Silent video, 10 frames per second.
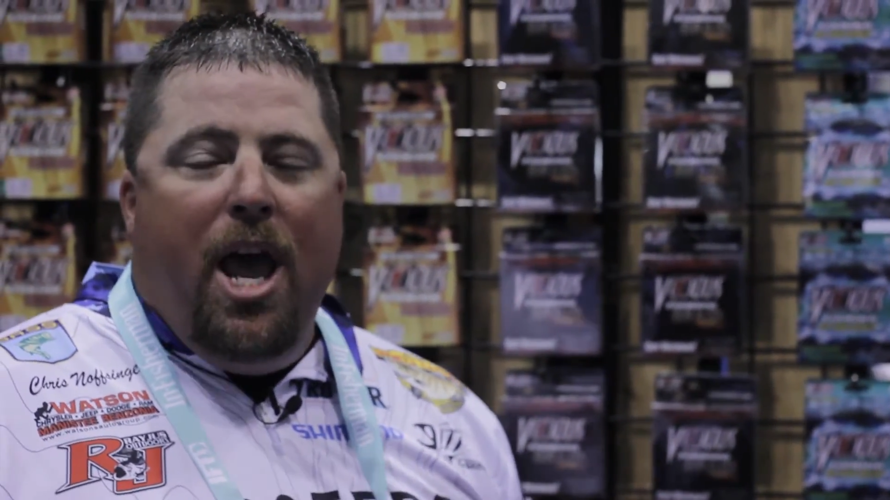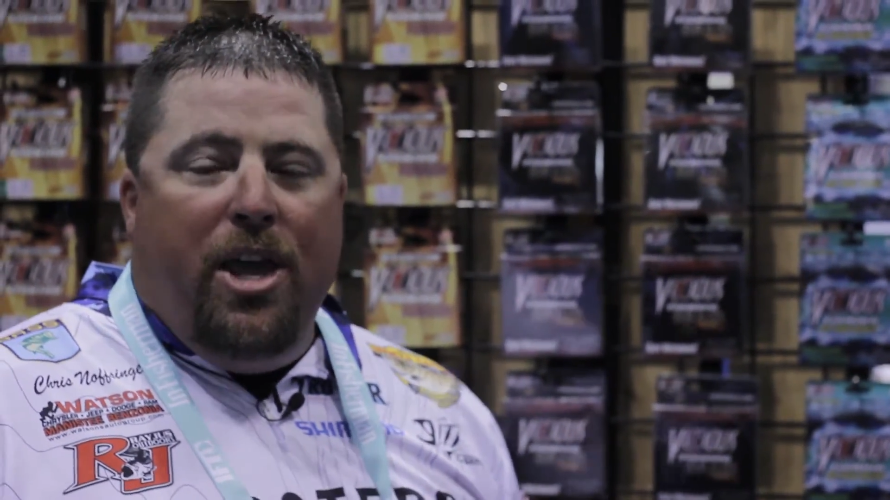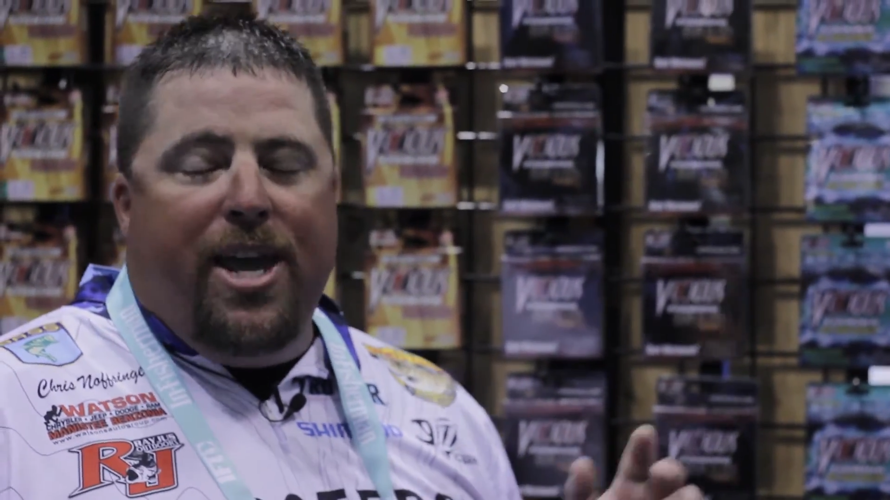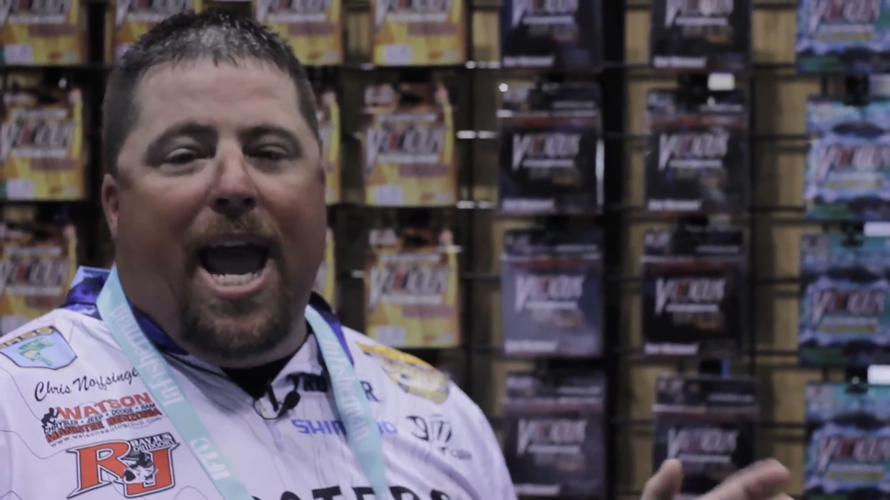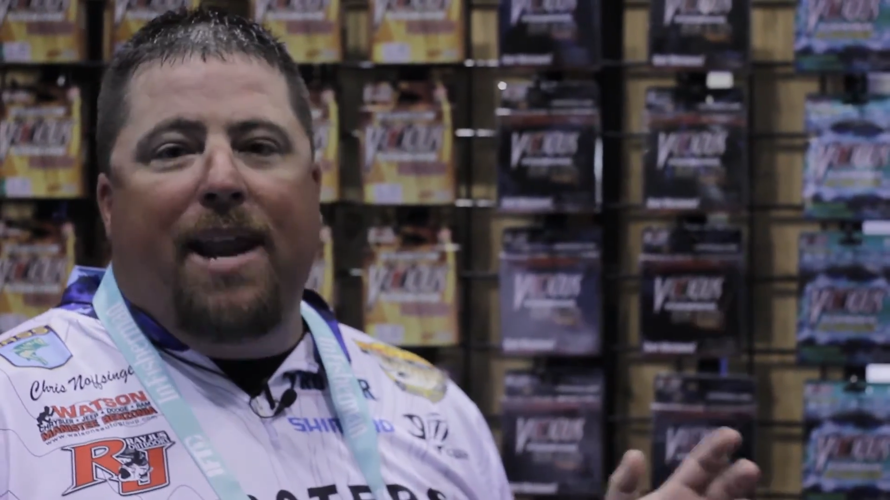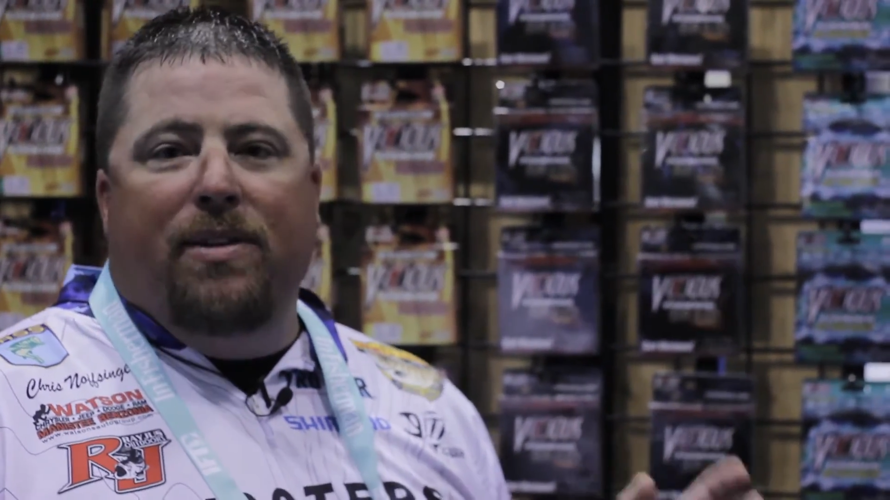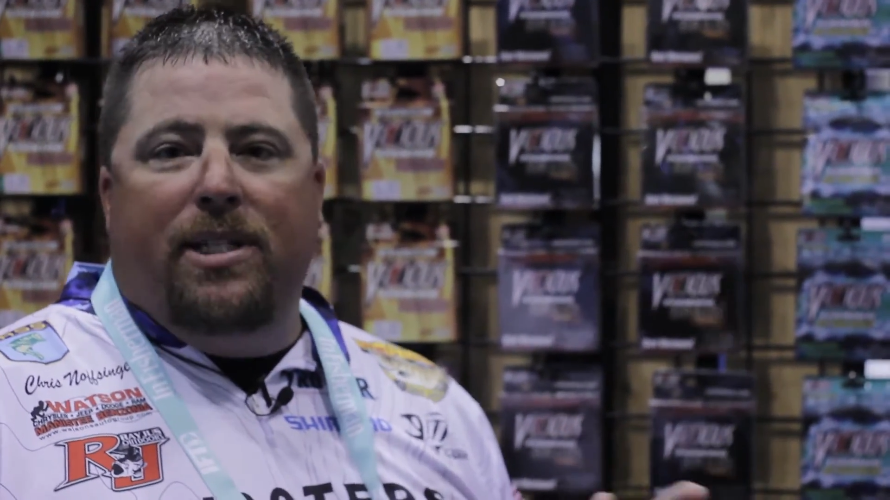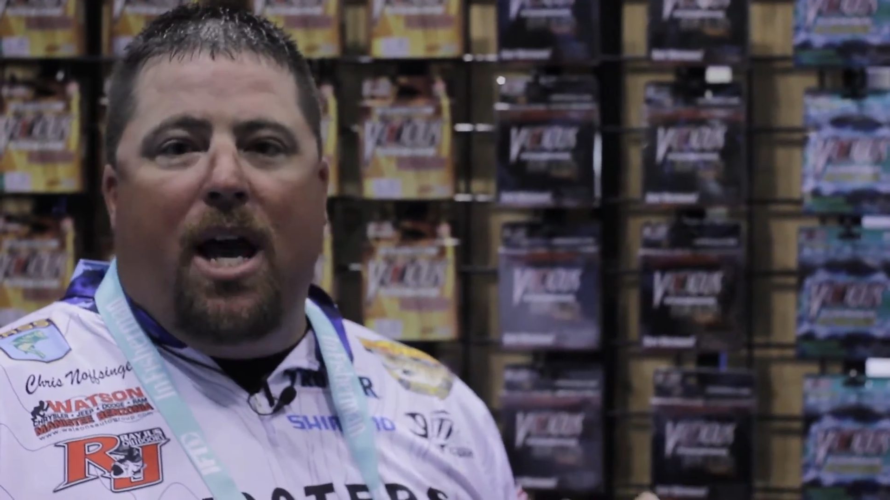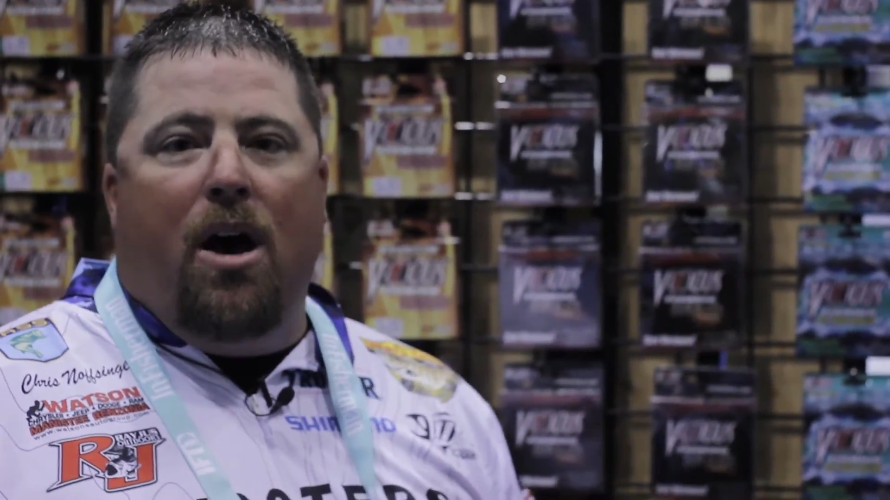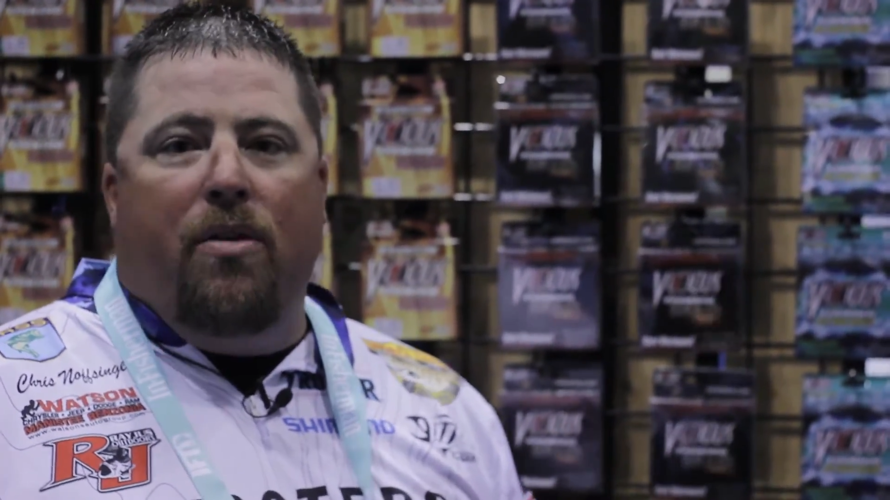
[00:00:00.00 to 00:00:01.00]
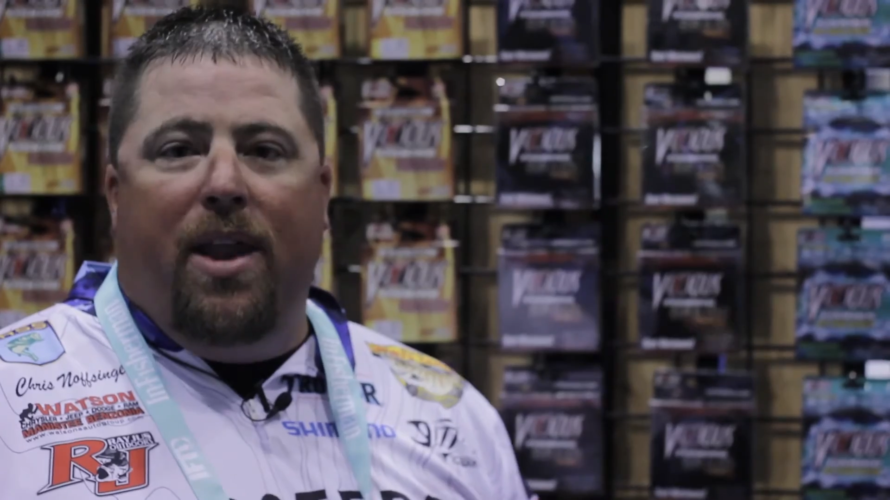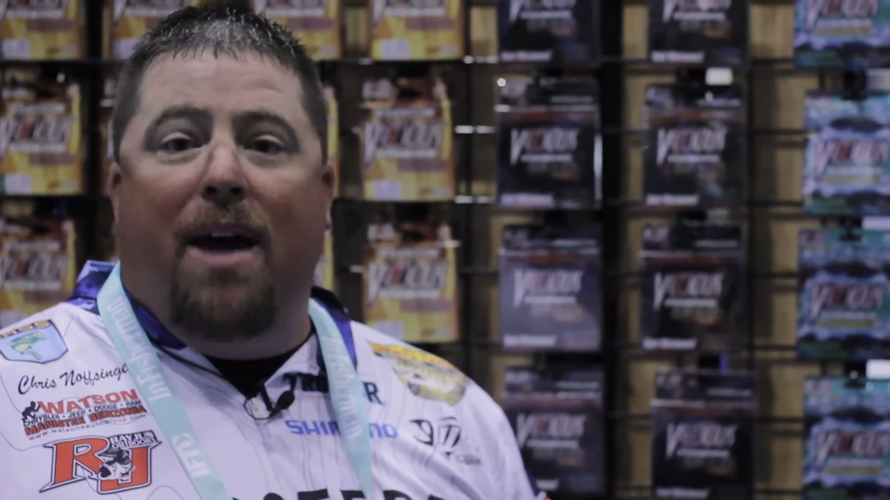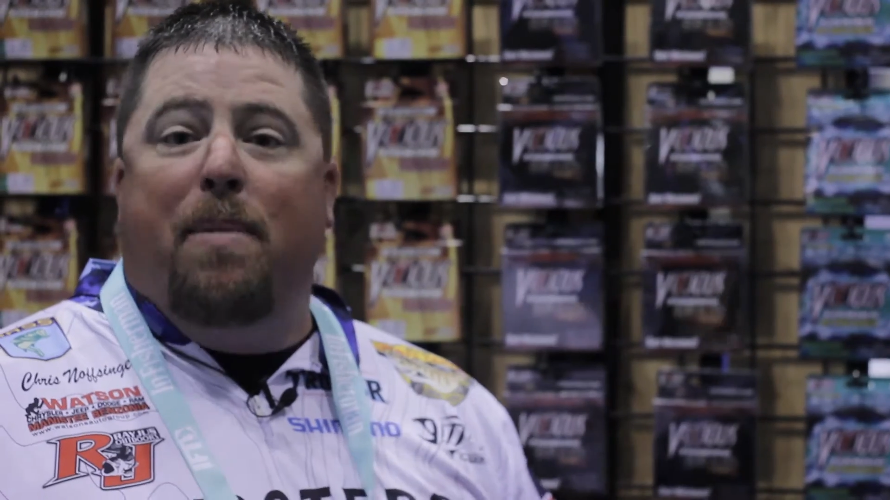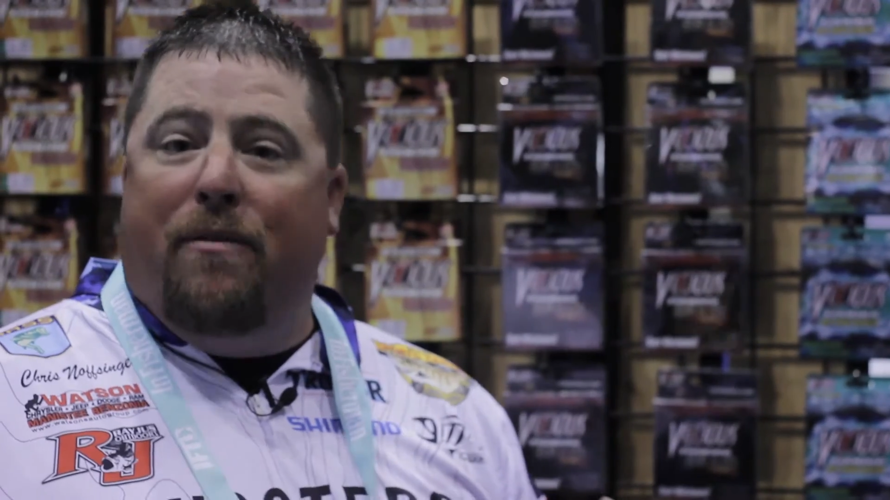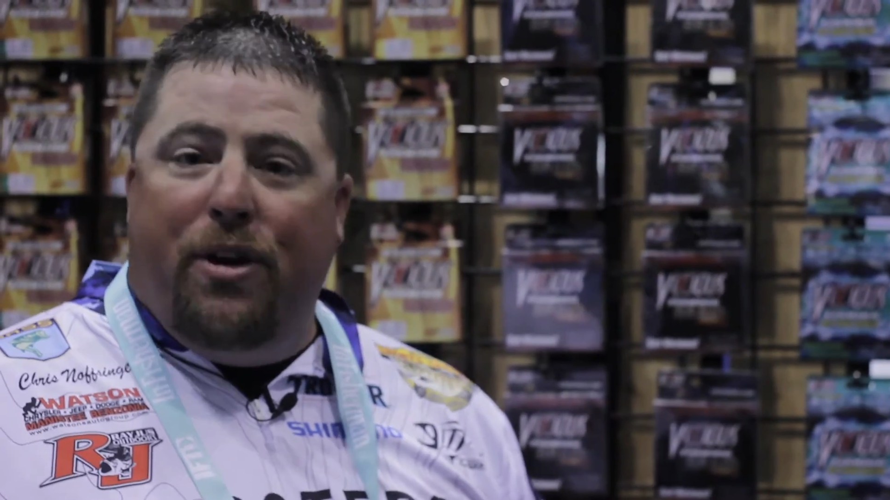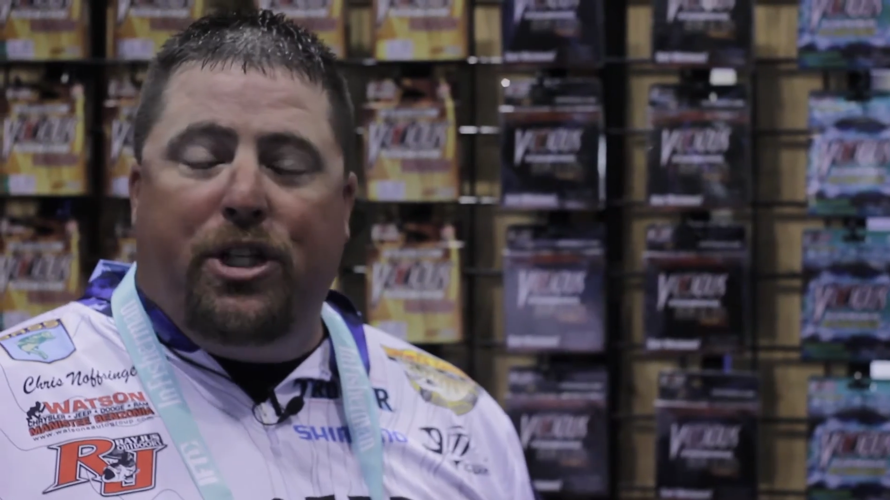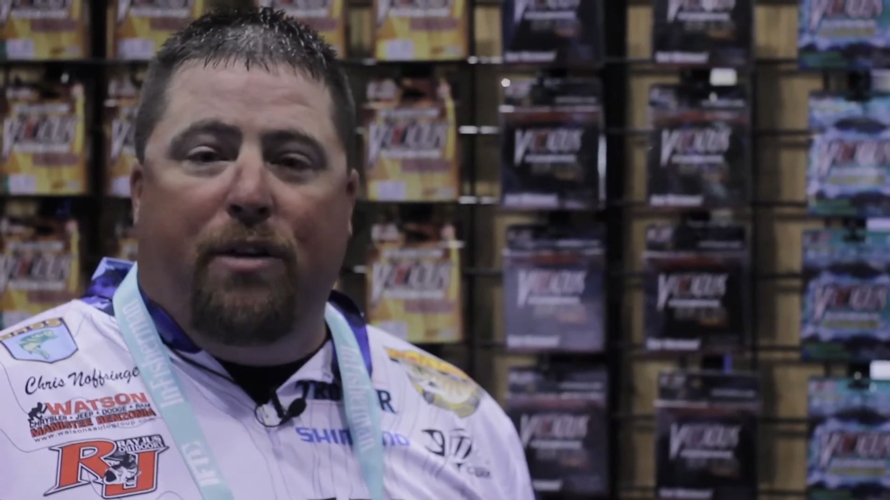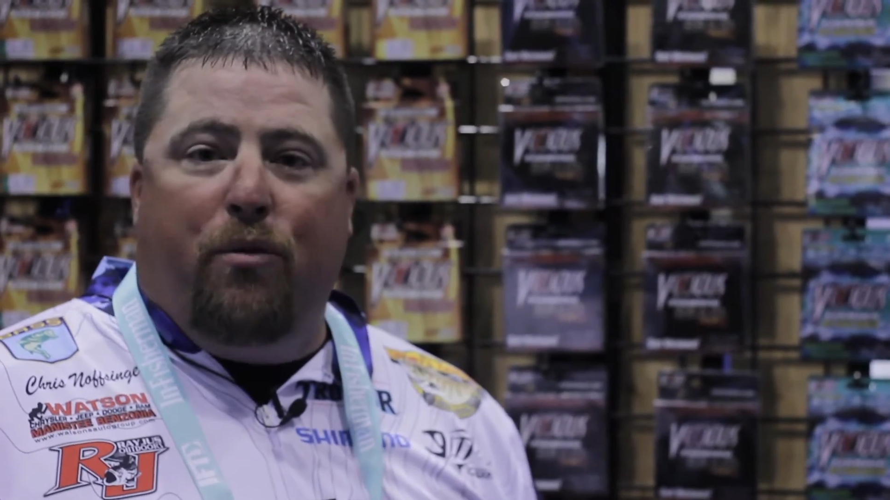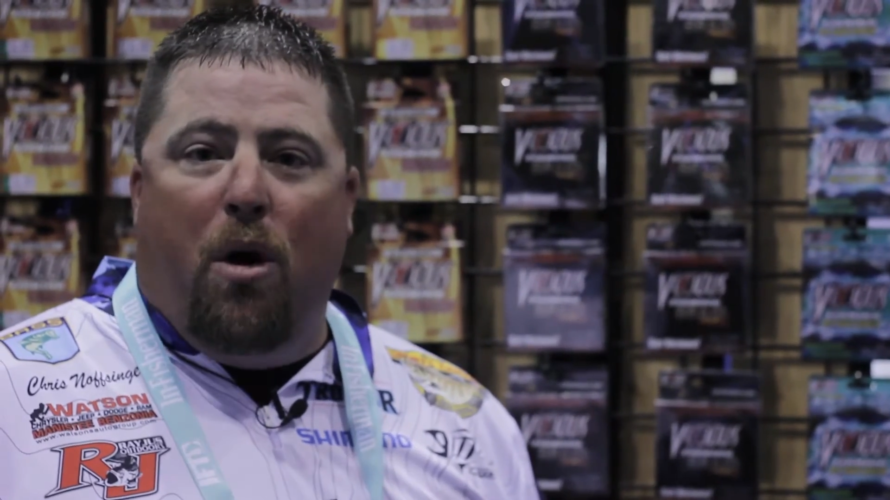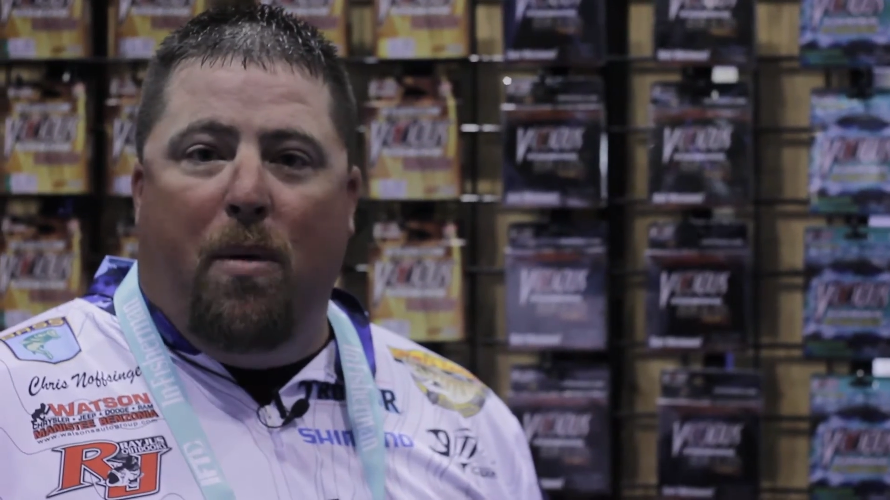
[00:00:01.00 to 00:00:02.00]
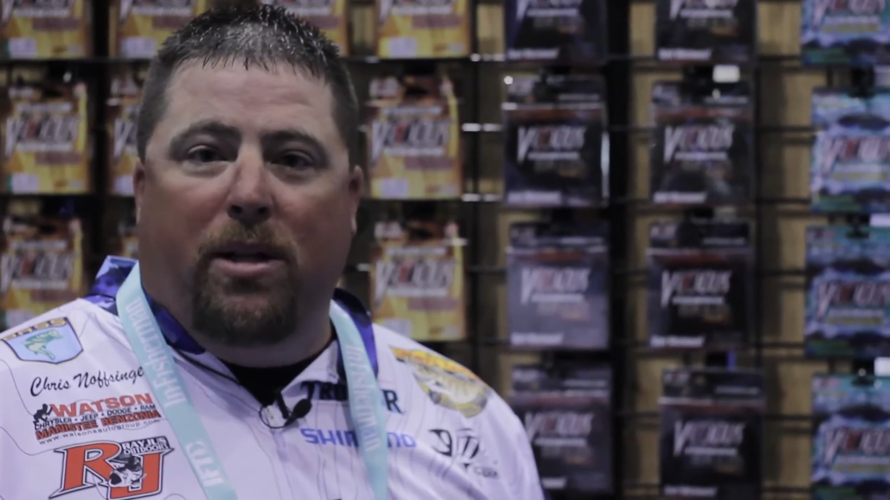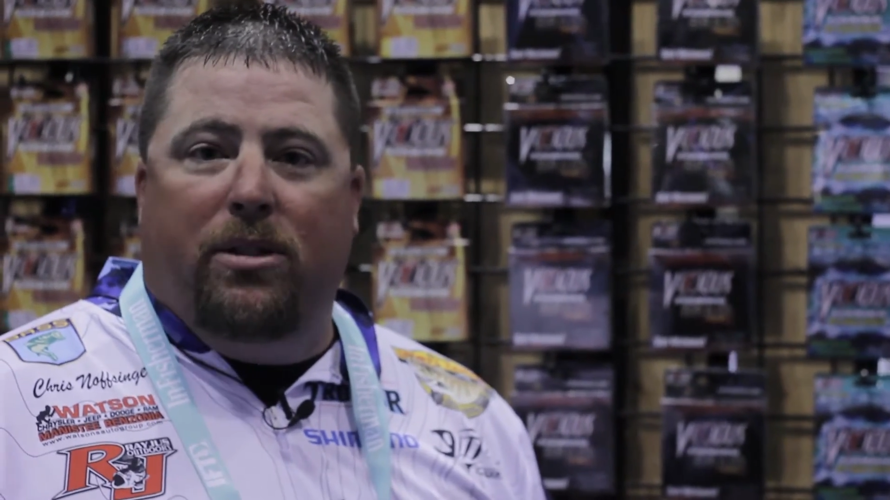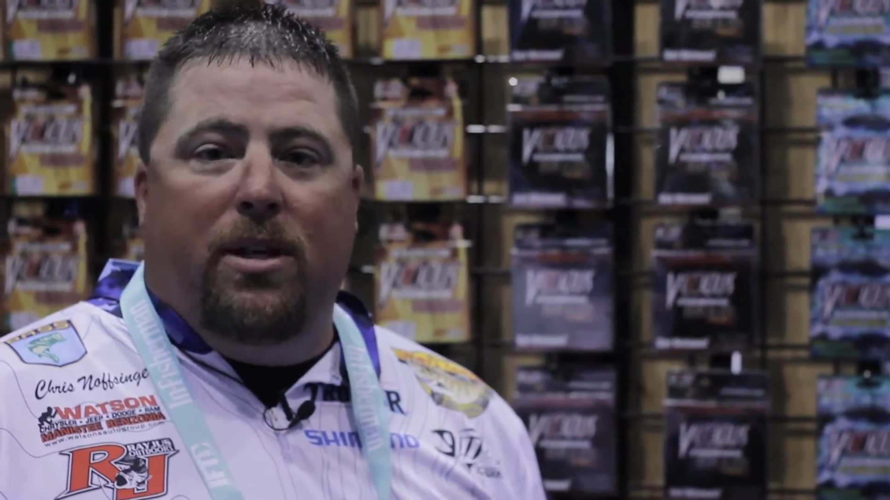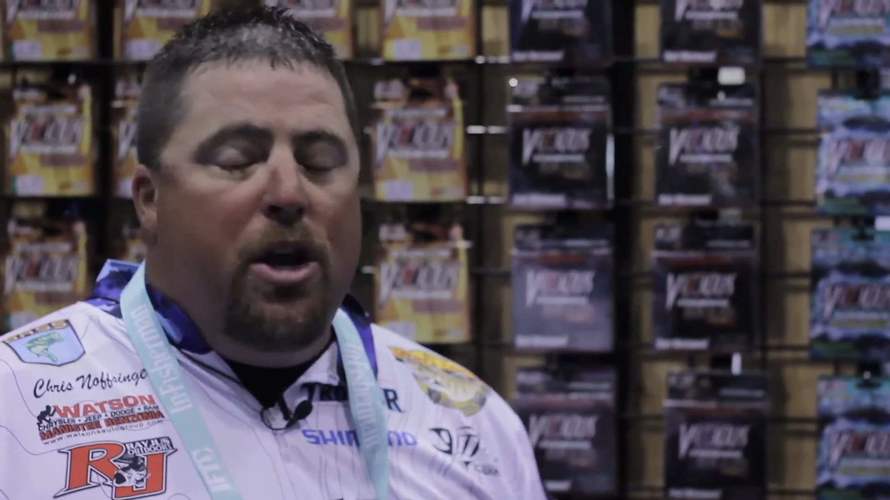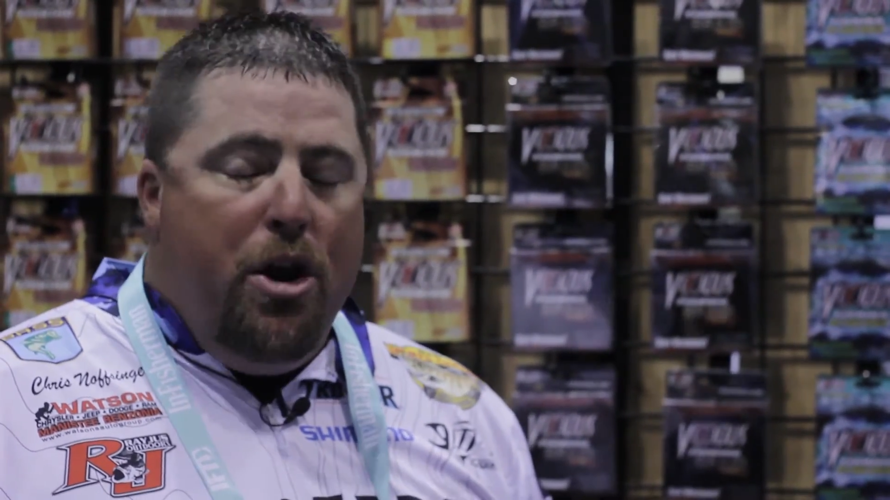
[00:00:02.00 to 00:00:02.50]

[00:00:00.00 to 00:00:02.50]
You can't even tell that I've been fishing it 4 months.